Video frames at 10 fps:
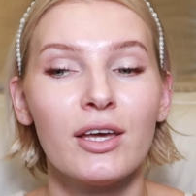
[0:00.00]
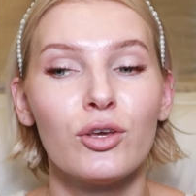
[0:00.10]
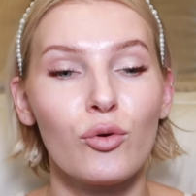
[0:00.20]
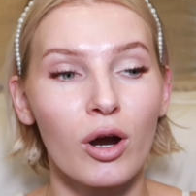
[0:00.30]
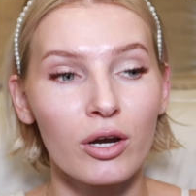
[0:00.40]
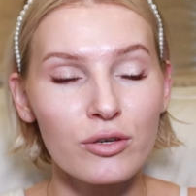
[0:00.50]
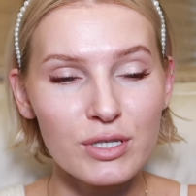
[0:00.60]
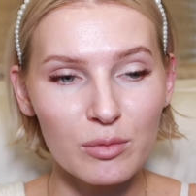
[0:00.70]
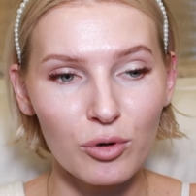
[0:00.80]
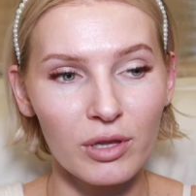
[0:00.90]
You are
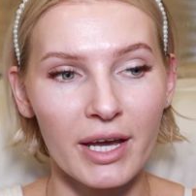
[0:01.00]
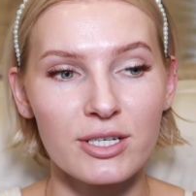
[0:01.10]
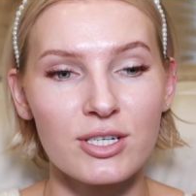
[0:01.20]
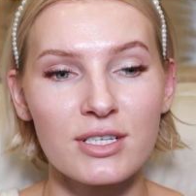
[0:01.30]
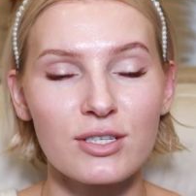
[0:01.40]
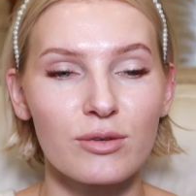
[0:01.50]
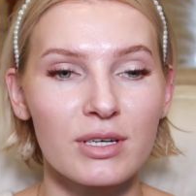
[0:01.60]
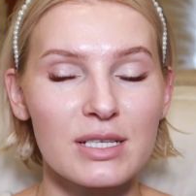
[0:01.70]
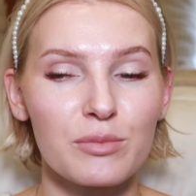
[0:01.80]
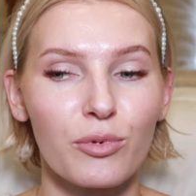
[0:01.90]
using more lashes, so it
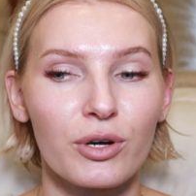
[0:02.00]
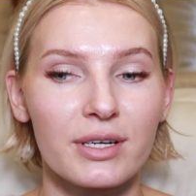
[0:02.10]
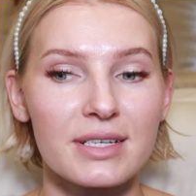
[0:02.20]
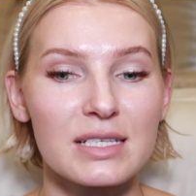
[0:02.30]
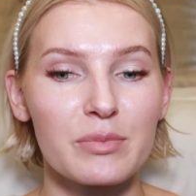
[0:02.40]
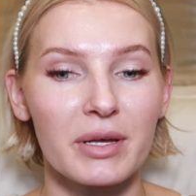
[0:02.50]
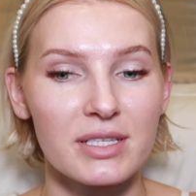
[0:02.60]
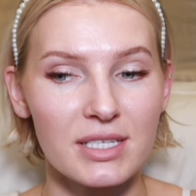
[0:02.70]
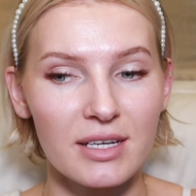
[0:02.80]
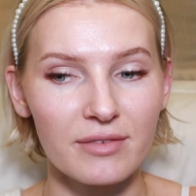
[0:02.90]
is more
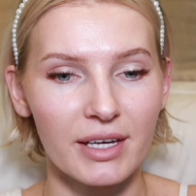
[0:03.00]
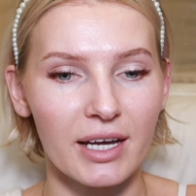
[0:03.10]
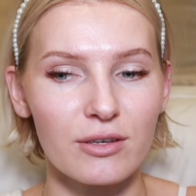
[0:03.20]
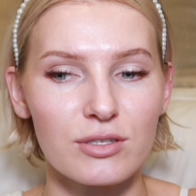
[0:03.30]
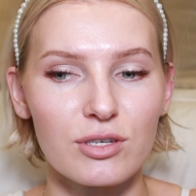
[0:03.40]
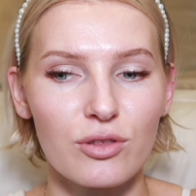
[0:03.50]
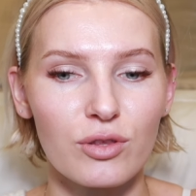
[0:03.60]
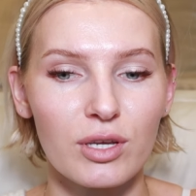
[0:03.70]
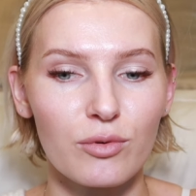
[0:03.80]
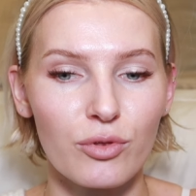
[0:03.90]
expensive. Like, I used
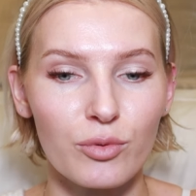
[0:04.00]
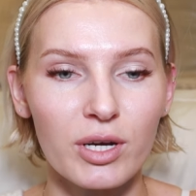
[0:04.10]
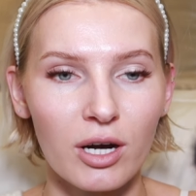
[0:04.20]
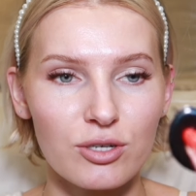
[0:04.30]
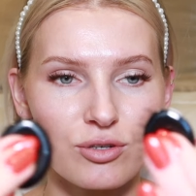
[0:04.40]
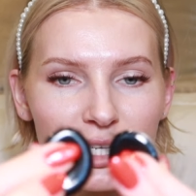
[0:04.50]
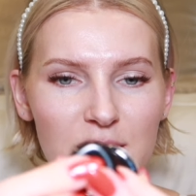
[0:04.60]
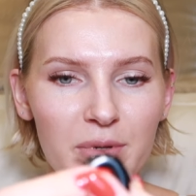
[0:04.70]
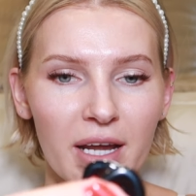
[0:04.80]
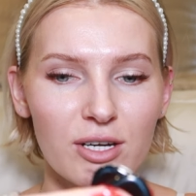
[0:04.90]
three cartridges,
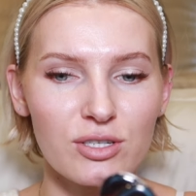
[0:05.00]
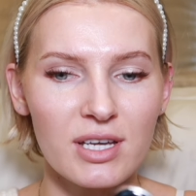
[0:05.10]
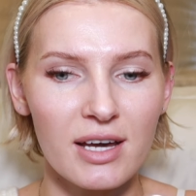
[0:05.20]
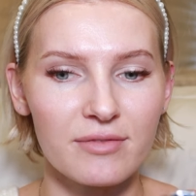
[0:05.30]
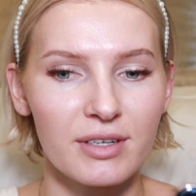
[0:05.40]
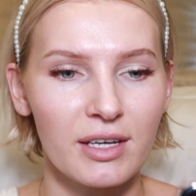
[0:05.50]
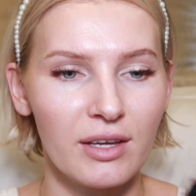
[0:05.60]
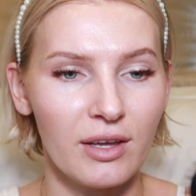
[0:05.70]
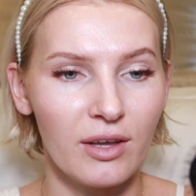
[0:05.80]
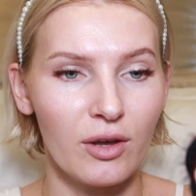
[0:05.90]
but I actually have
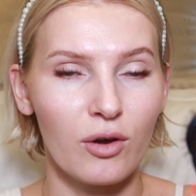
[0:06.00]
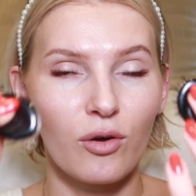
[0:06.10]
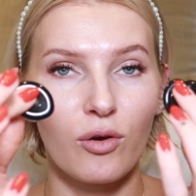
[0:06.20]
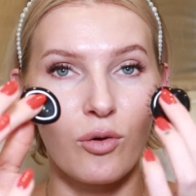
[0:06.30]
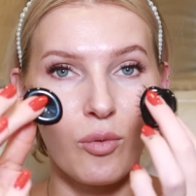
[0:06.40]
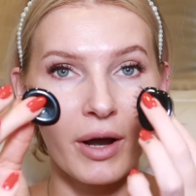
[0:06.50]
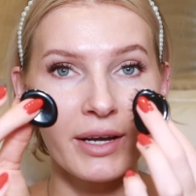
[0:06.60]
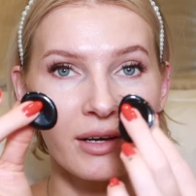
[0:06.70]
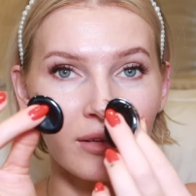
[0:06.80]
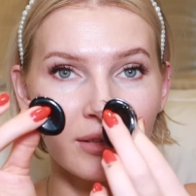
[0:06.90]

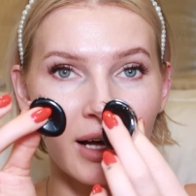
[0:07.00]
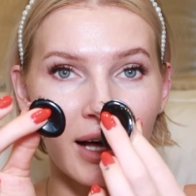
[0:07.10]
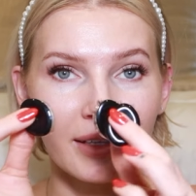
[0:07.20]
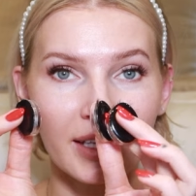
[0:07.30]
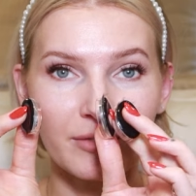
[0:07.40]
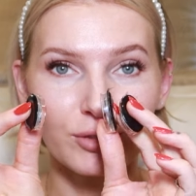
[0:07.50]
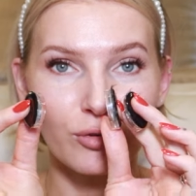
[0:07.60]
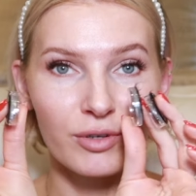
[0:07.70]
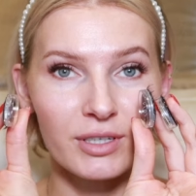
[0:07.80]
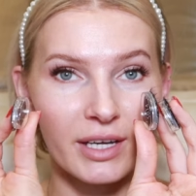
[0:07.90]
quite a lot left
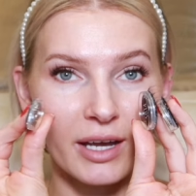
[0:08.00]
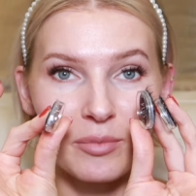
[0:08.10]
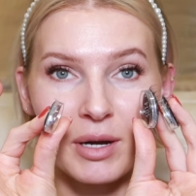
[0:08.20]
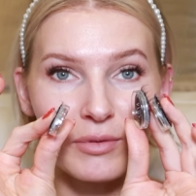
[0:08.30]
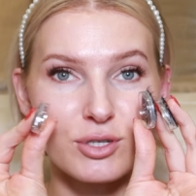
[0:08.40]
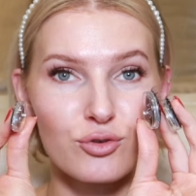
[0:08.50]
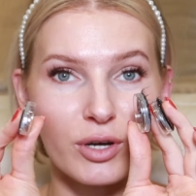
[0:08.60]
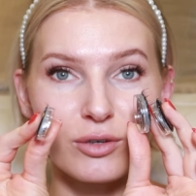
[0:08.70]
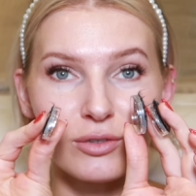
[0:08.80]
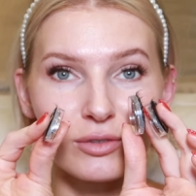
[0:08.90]
over. Like, I could probably
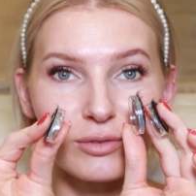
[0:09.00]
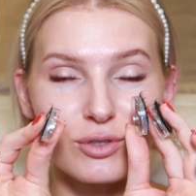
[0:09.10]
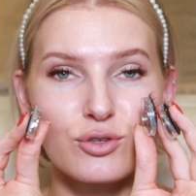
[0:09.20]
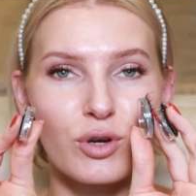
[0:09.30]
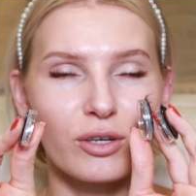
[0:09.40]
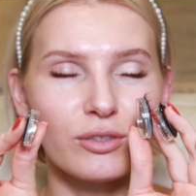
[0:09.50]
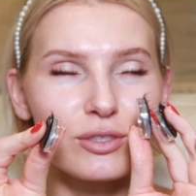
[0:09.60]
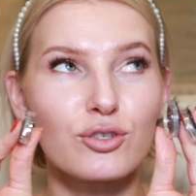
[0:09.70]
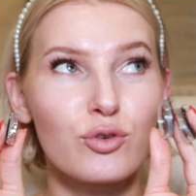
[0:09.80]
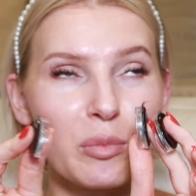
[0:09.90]
triple
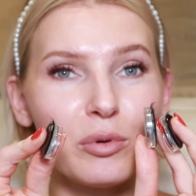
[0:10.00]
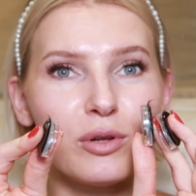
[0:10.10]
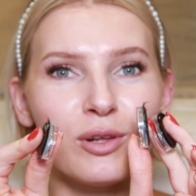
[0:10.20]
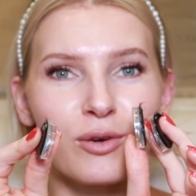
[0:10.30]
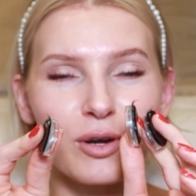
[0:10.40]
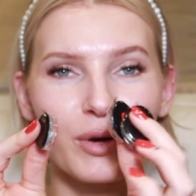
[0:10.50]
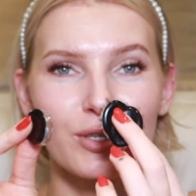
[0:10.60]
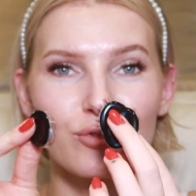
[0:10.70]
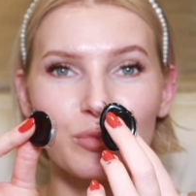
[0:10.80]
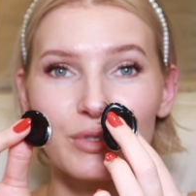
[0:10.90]
or
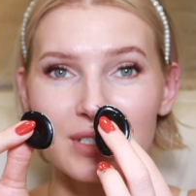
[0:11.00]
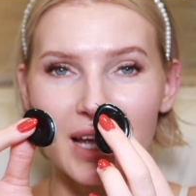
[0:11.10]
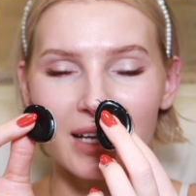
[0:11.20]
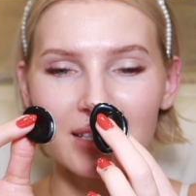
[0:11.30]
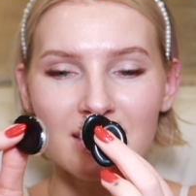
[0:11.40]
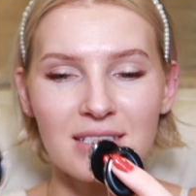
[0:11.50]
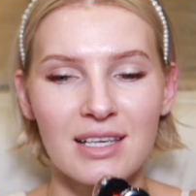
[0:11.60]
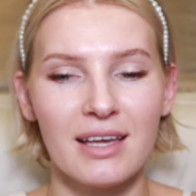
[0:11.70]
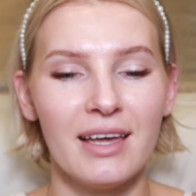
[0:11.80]
quadruple stack these,